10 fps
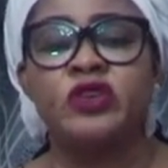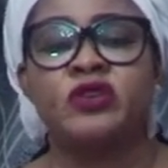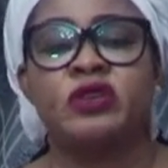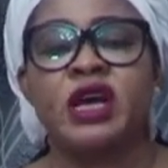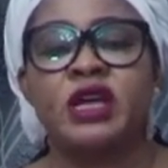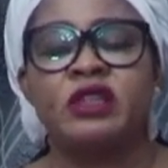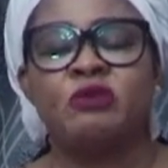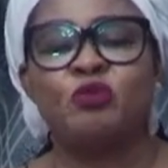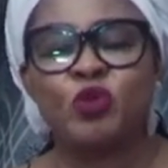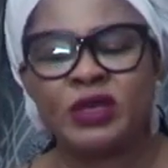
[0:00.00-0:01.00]
so that
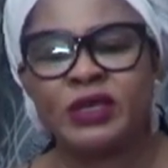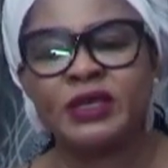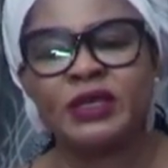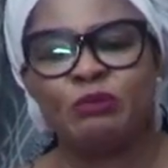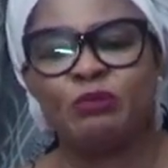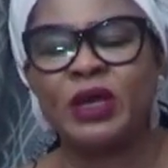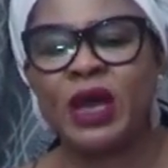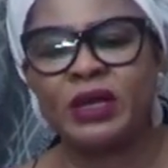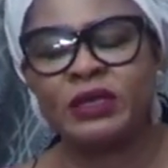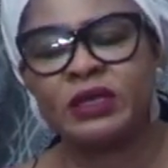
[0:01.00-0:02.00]
the processing
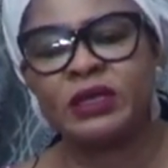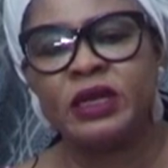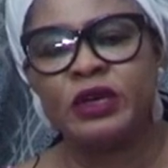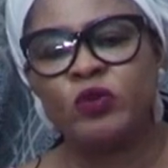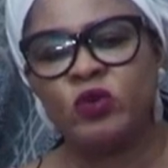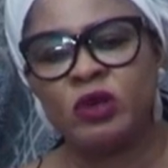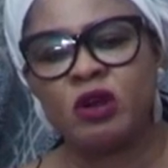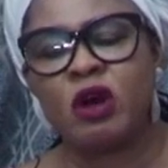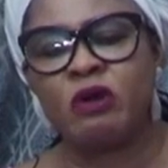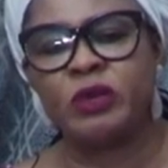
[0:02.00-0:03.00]
plants will
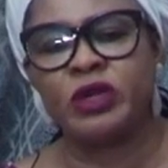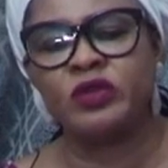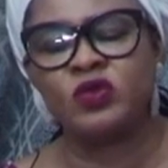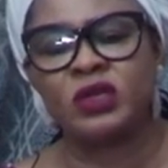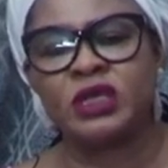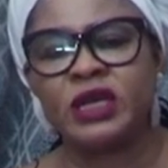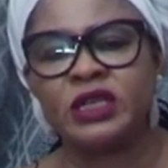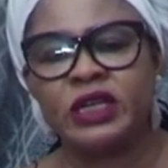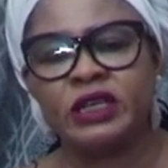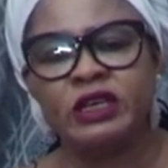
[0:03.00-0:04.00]
come in to
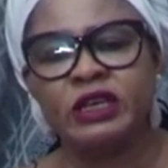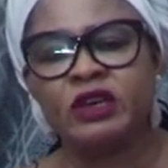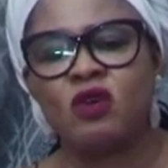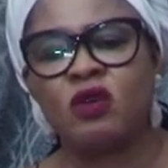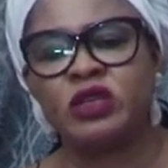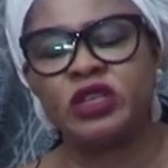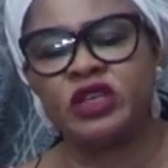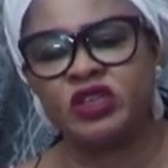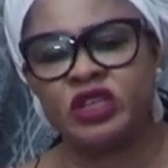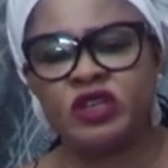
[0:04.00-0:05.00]
set in
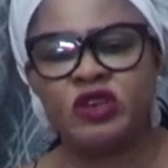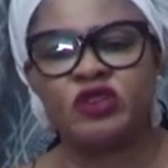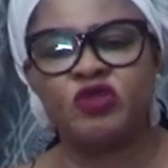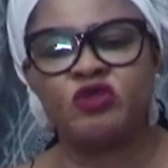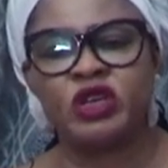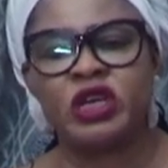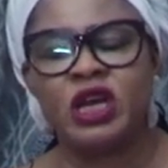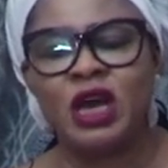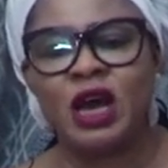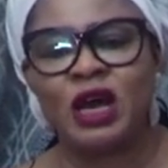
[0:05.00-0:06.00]
cottage industry
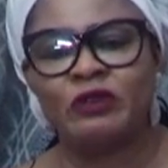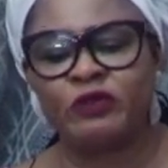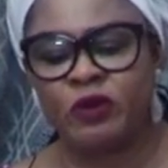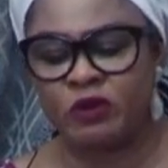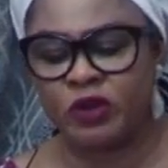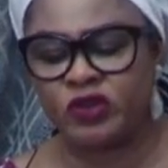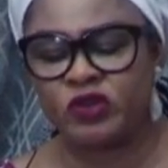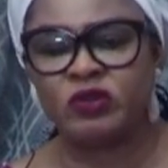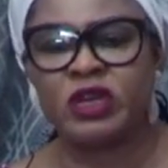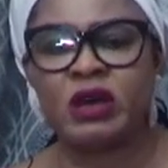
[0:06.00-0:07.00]
and for
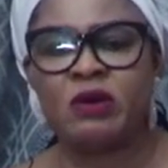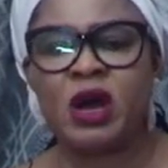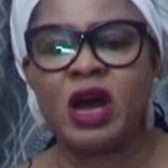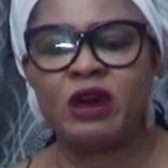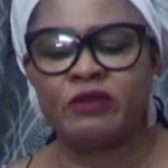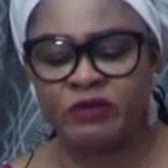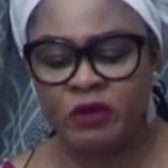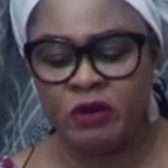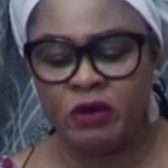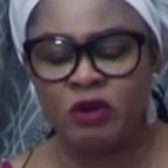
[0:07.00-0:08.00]
us to now have
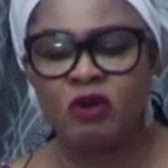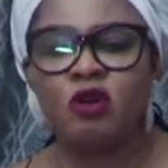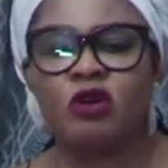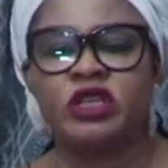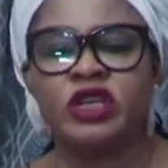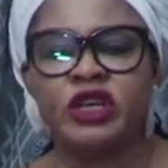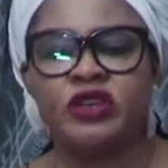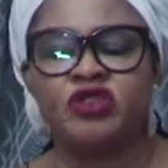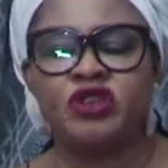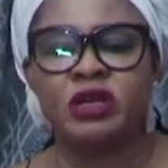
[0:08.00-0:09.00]

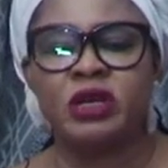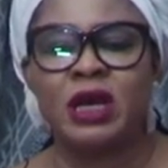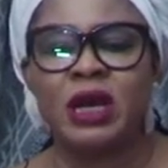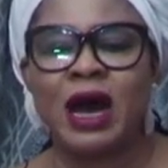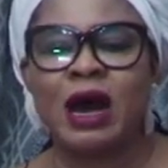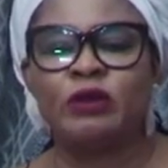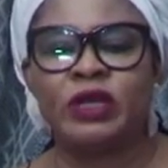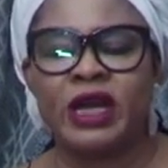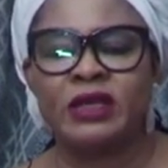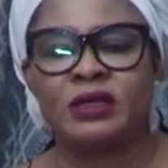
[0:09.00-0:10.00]
cottage
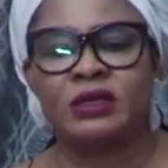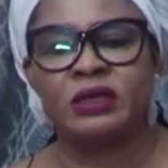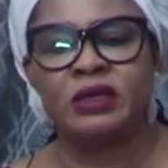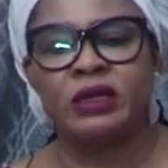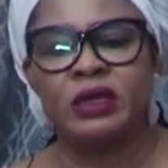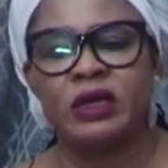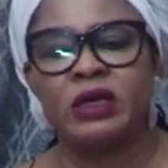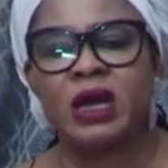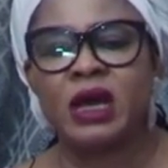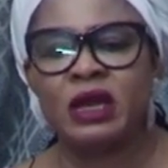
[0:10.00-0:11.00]
outlets
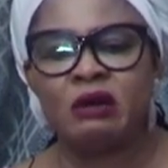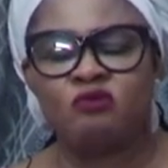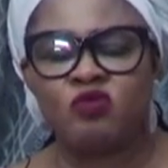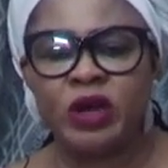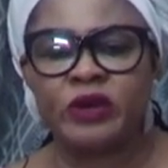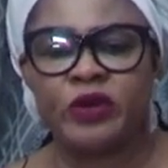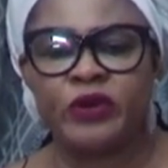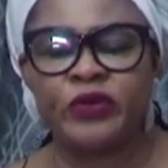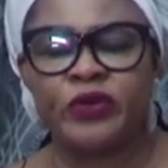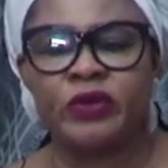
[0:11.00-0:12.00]
in Anambra
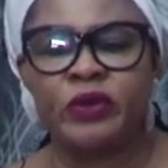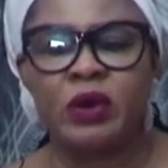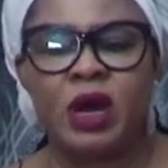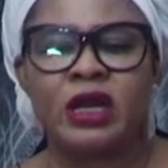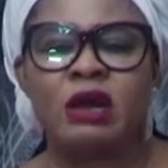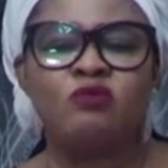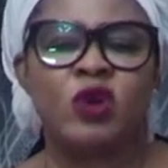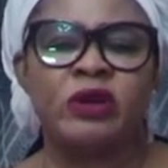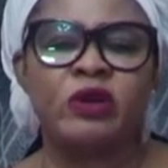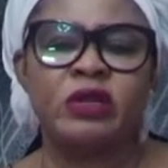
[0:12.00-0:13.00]
North.
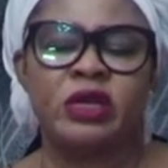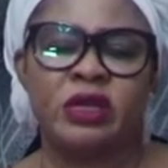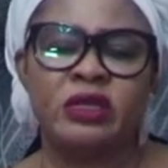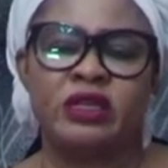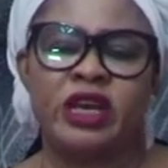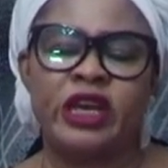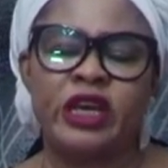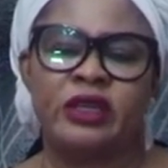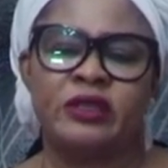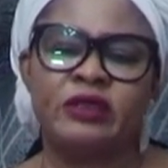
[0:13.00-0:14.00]
Anambra North
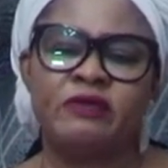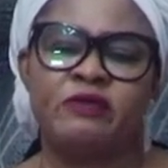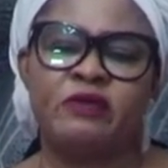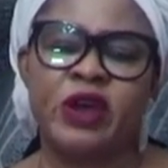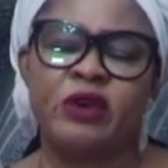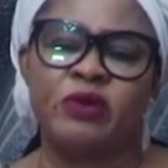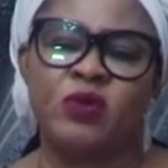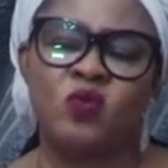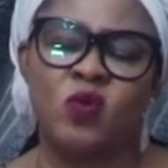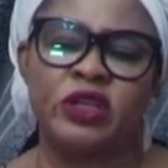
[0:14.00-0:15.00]
is a very
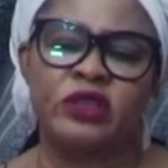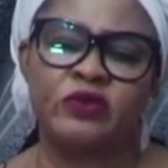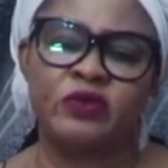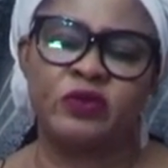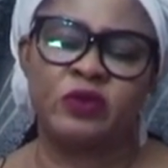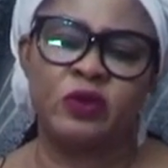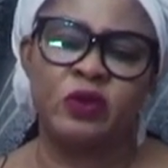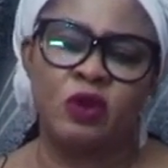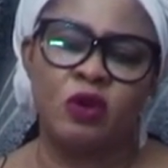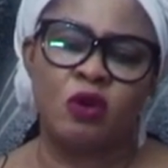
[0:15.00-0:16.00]
wonderful,
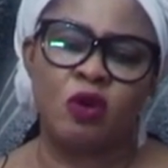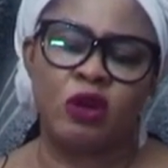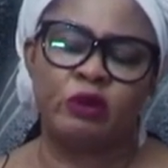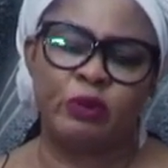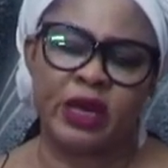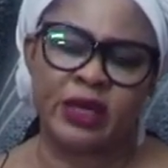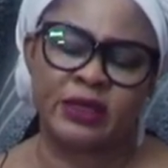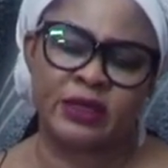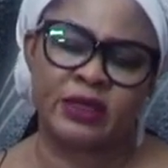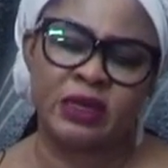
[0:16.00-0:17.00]

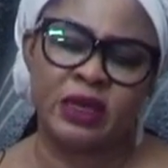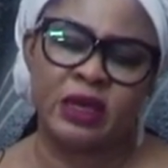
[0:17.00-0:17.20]
God-blessed